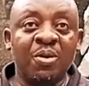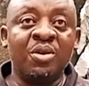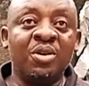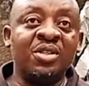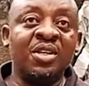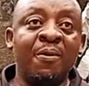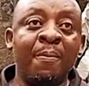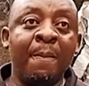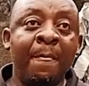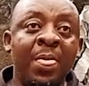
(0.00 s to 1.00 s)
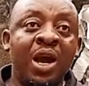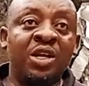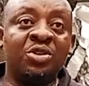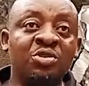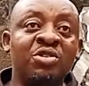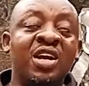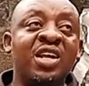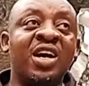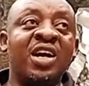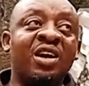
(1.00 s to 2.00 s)
Because I told you
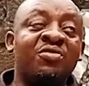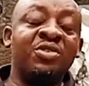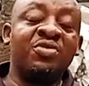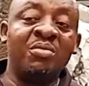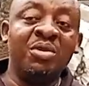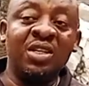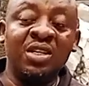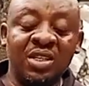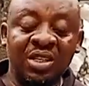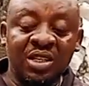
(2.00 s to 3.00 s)
earlier, catfish farming